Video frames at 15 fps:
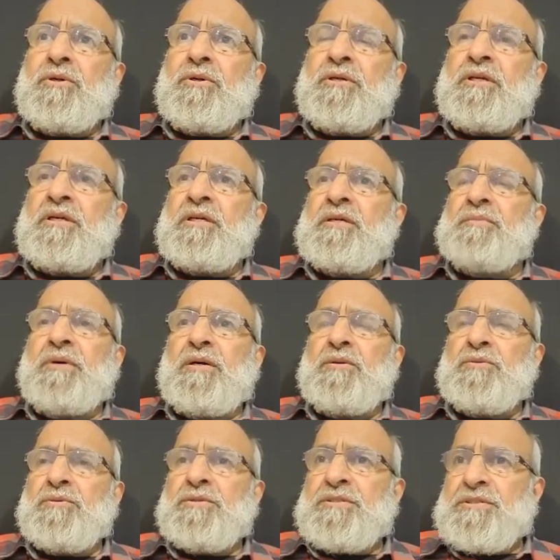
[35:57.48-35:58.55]
talking
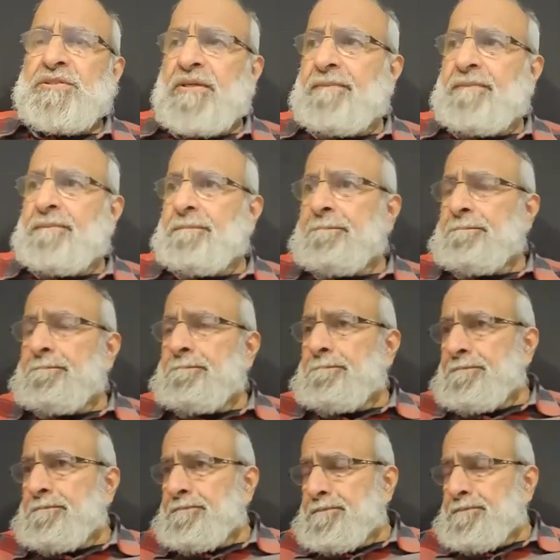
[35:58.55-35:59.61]
about some
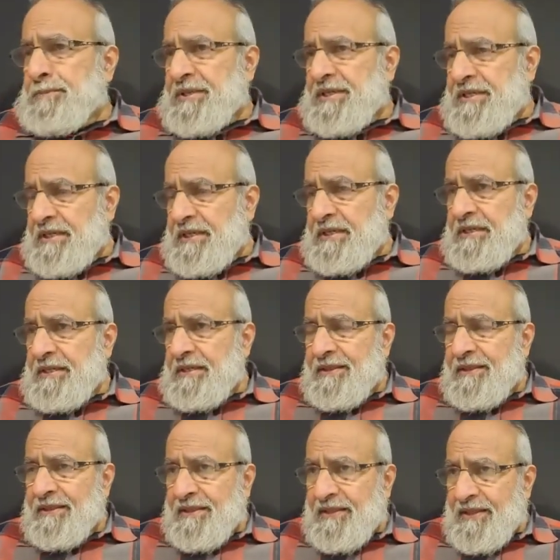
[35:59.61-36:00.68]

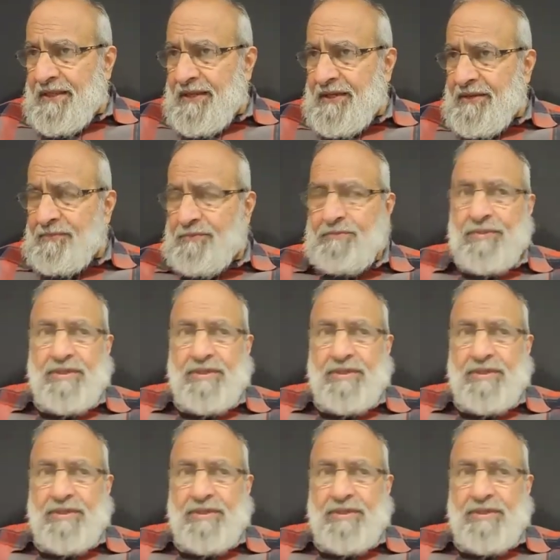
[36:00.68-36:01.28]
particular thing,